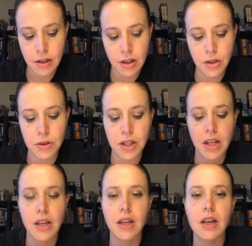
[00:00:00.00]

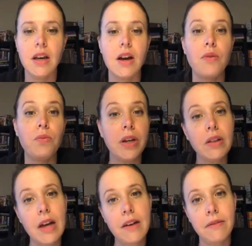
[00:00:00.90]
using a
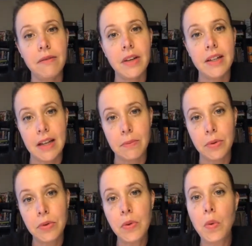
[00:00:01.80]
real-life
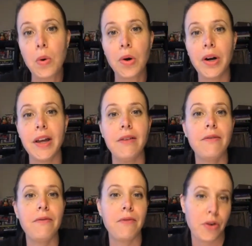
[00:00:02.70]
example or a
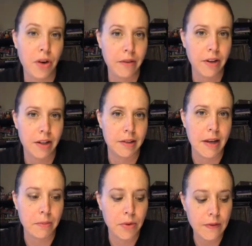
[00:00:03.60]
photographic
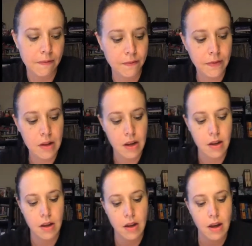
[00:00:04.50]
example.
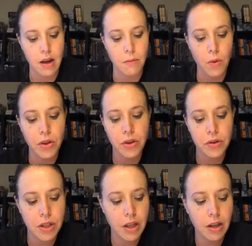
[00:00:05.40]
Whether
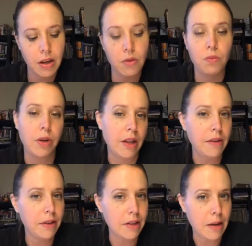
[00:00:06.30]
using a
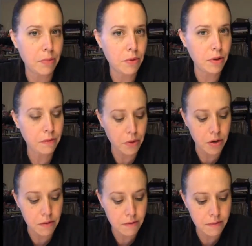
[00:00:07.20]
real-life example or a
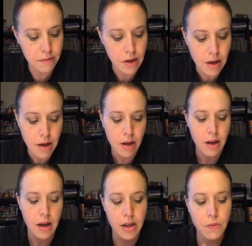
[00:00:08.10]
photo,
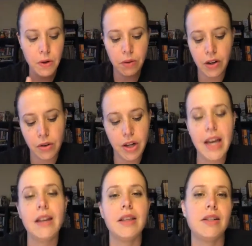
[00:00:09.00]
you want to
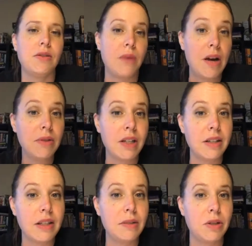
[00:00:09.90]
recreate the
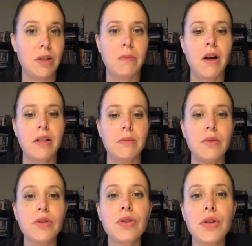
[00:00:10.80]
surroundings as much as
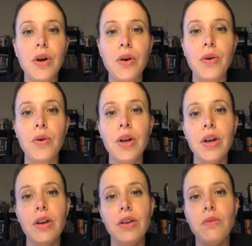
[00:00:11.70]
possible. So
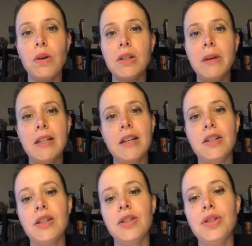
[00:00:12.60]
you want to pay
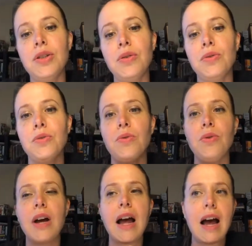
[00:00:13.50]
attention
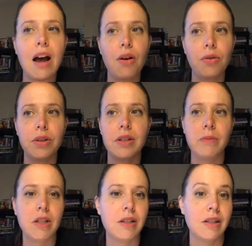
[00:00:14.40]
to how the
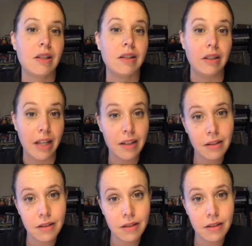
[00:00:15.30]
subject is lit.